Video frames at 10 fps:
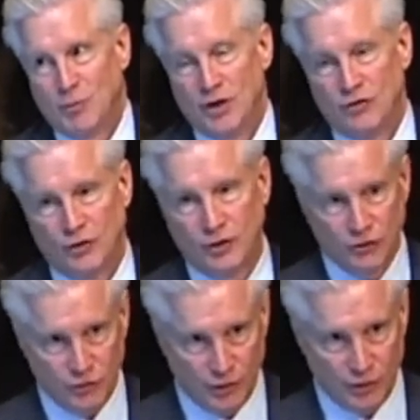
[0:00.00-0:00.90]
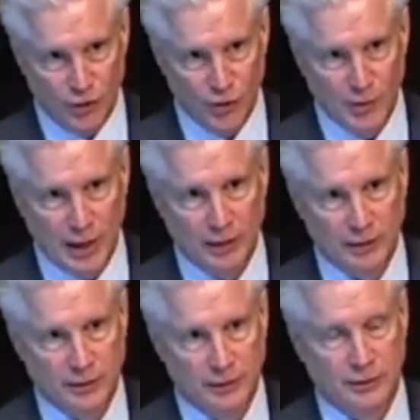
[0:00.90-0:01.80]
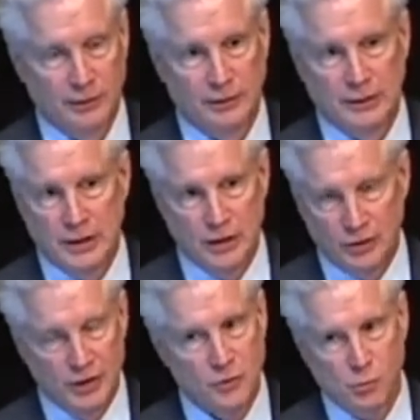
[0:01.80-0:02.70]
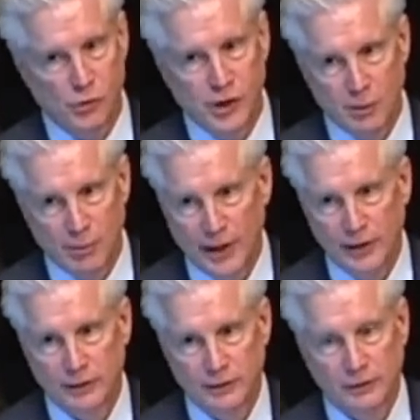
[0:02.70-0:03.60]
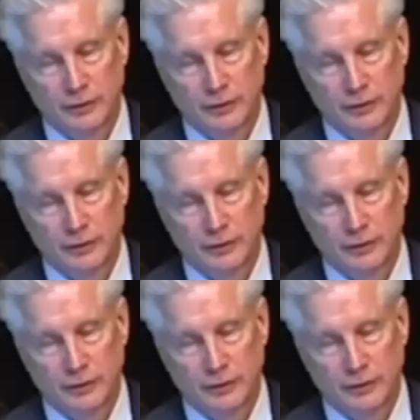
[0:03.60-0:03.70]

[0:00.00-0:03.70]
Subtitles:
But it's still considered ornamental. Nothing pretty about it.